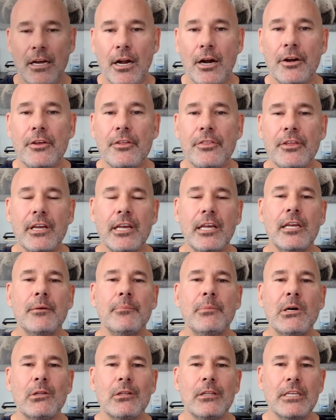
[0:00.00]
Are you thinking
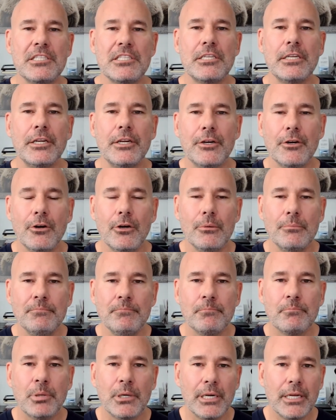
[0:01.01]
about listing your
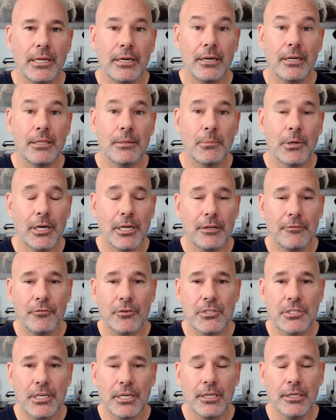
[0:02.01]
home, putting it on the market for
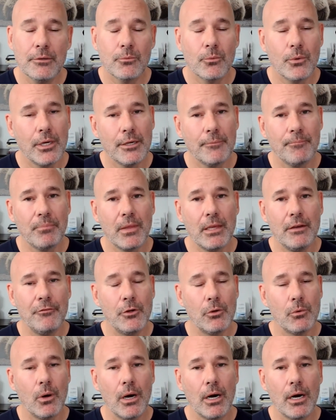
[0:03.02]
sale? Well,
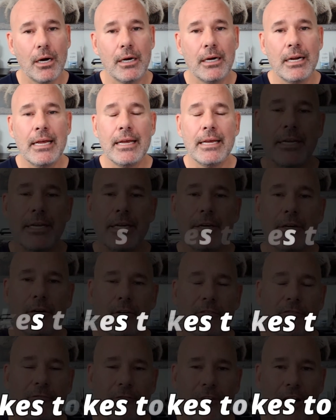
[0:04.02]
if you are, here are
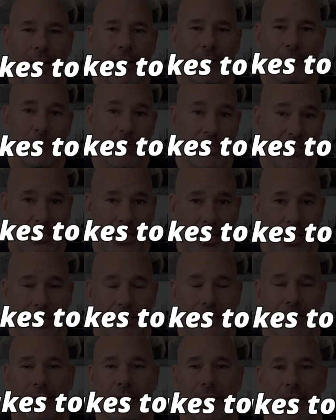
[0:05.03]
5
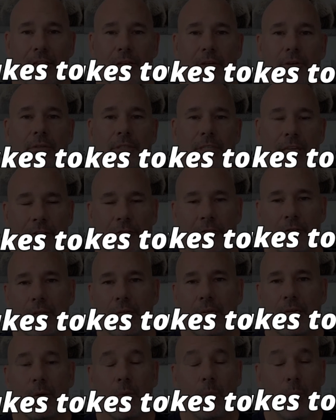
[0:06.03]
mistakes that you
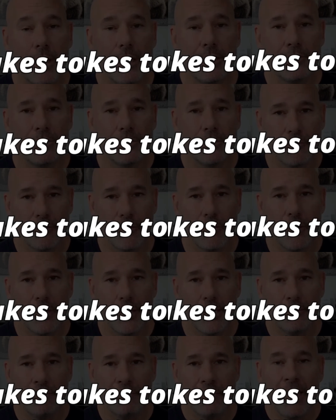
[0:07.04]
definitely want to avoid.